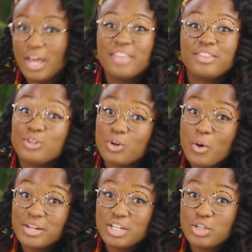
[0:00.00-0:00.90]
then you're
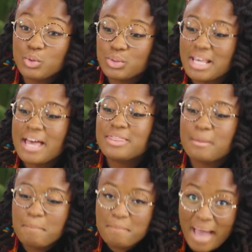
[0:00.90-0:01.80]
going to use the
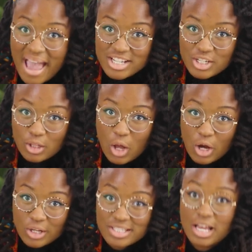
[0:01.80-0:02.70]
match
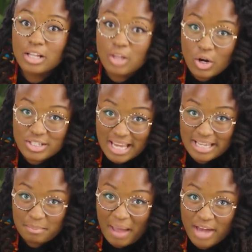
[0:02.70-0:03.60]
clause alongside
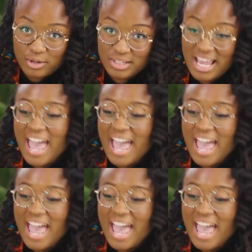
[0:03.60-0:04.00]
a pattern